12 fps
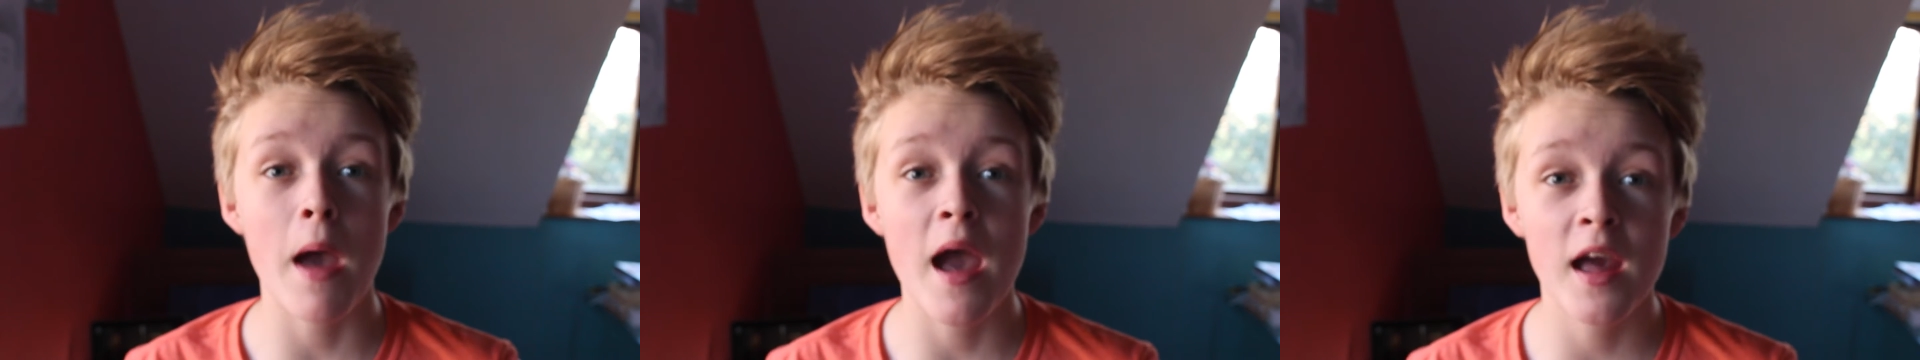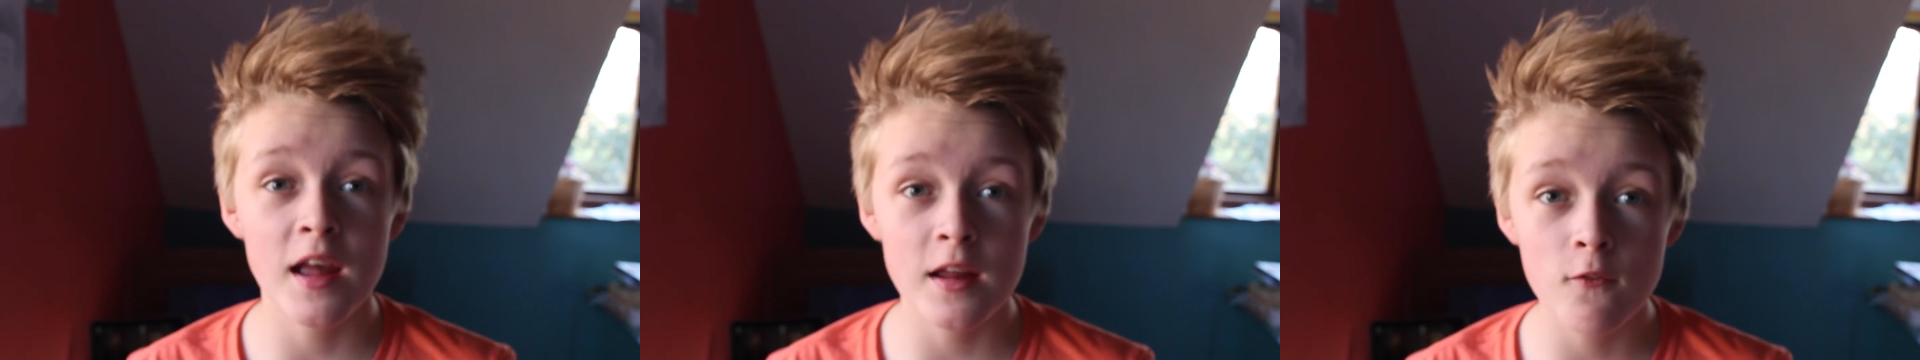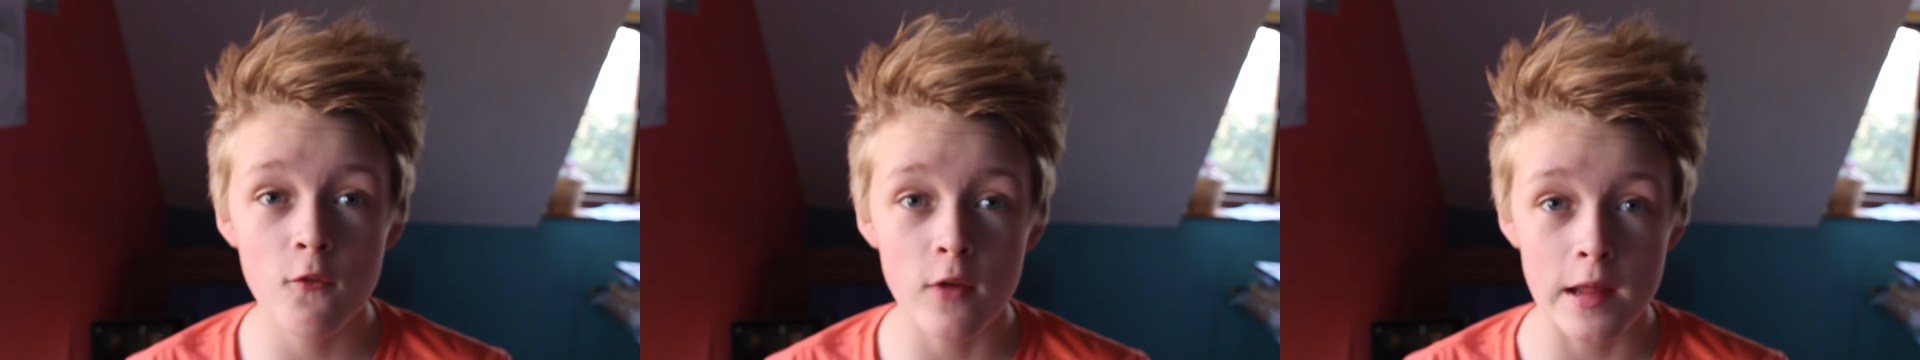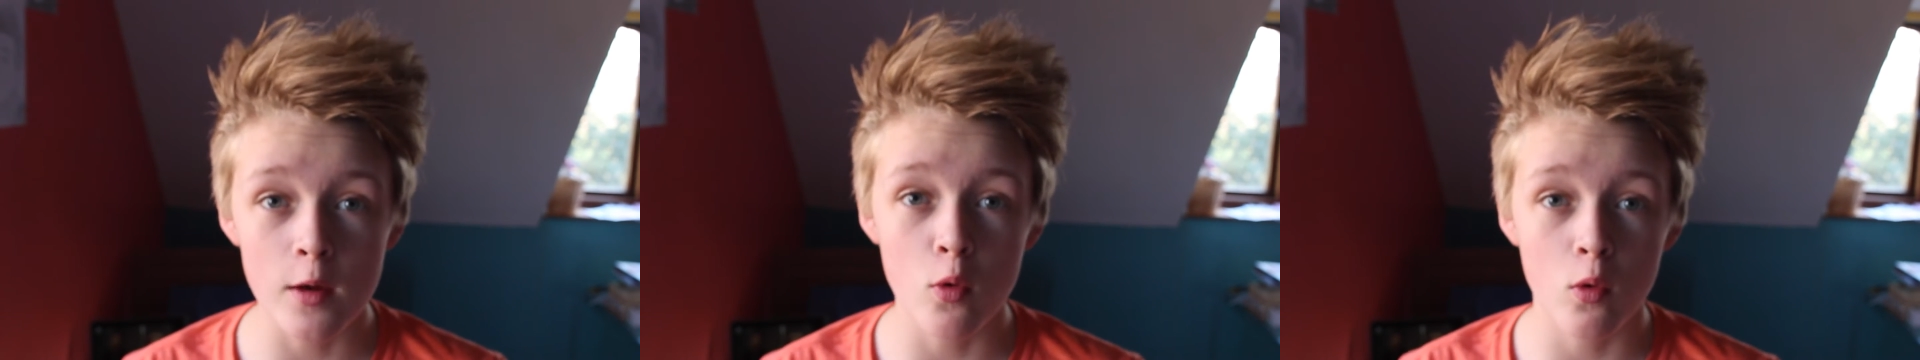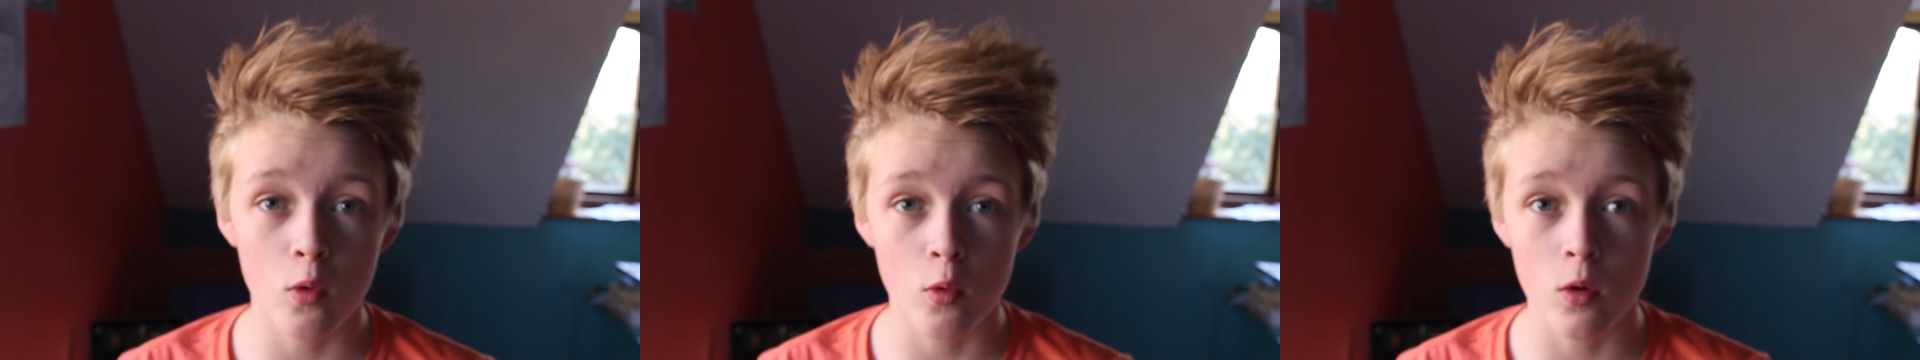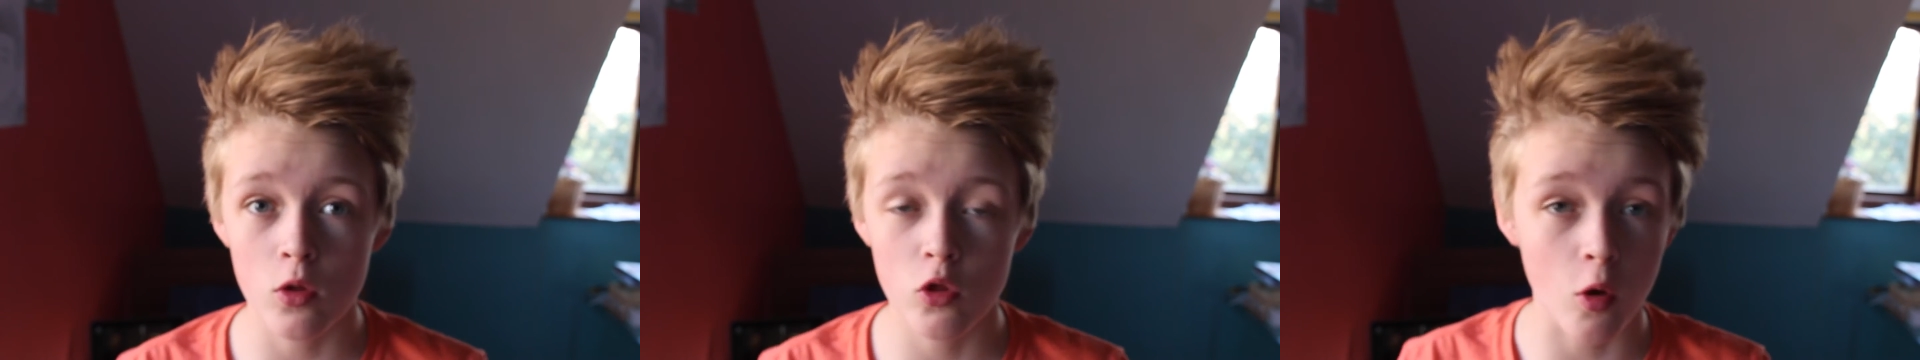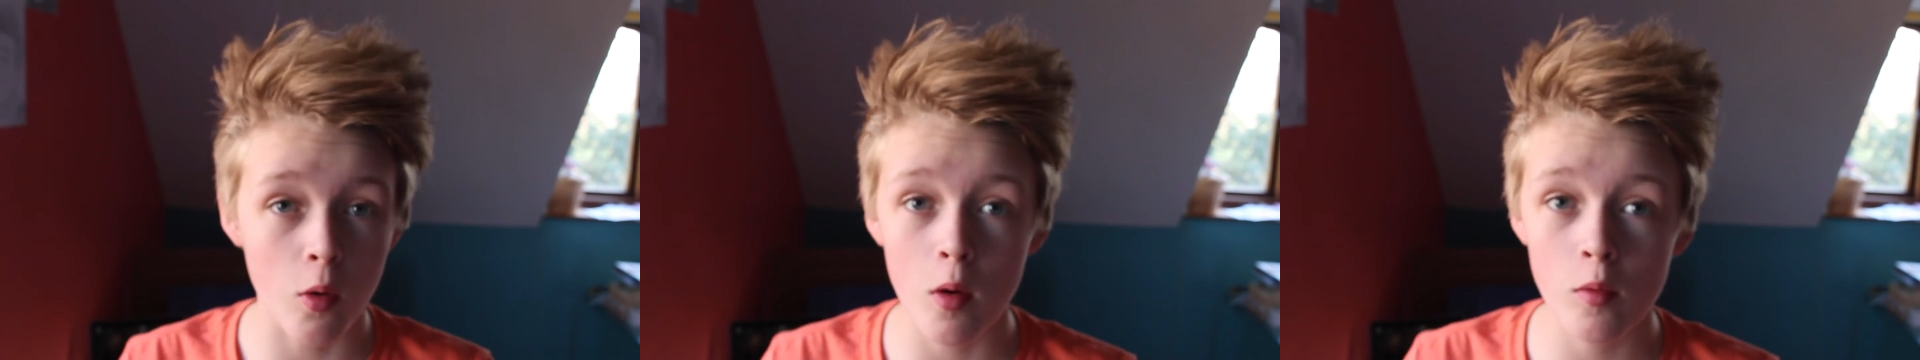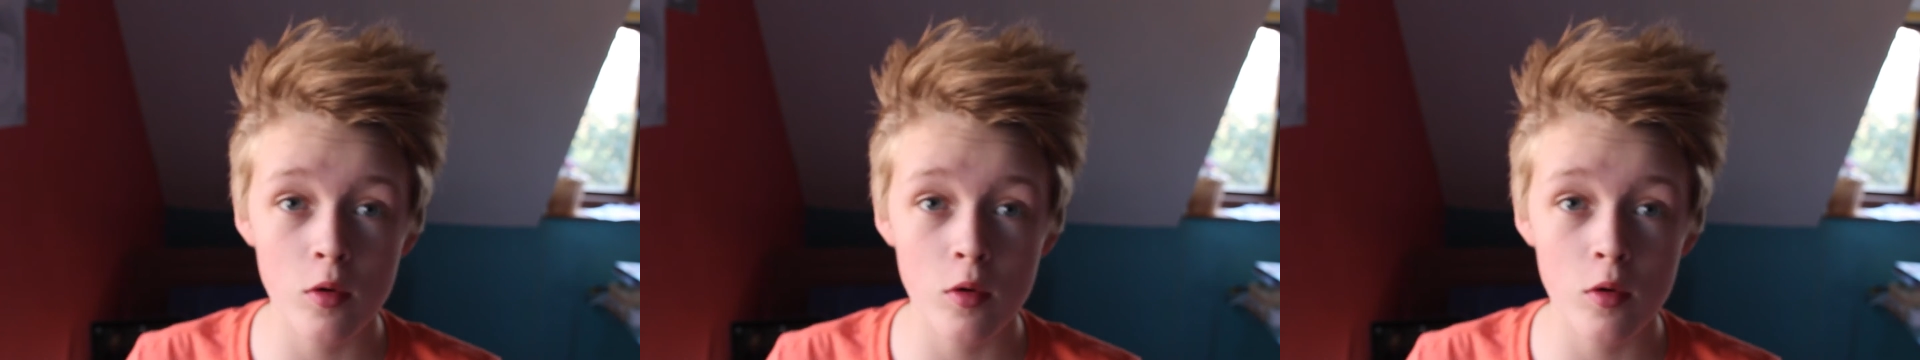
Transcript: painfully awkward so I